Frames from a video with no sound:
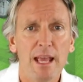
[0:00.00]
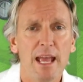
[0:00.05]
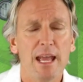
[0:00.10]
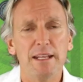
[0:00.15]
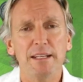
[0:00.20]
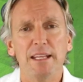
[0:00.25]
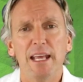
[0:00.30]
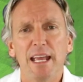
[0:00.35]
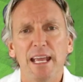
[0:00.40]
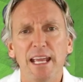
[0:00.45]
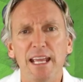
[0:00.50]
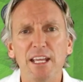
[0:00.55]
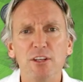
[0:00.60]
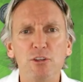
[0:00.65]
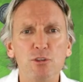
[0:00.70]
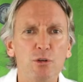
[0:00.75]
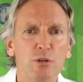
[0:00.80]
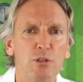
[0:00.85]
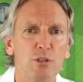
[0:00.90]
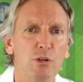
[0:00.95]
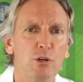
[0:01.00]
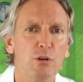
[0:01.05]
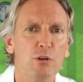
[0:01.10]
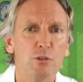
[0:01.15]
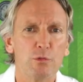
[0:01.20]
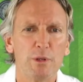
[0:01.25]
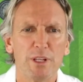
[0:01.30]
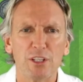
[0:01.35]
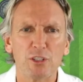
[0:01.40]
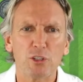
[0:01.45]
And end your
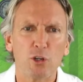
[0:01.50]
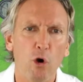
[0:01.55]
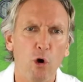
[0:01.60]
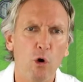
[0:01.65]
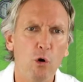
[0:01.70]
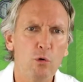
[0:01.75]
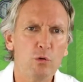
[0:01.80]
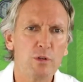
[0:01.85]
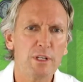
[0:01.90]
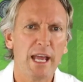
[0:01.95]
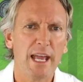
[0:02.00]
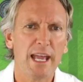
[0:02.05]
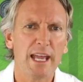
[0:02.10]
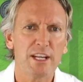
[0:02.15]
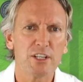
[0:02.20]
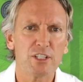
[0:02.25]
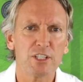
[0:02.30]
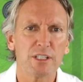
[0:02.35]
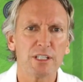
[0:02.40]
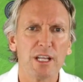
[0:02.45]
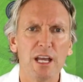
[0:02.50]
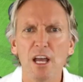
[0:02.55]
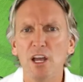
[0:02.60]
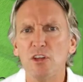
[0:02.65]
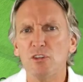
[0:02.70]
calls with a call to action,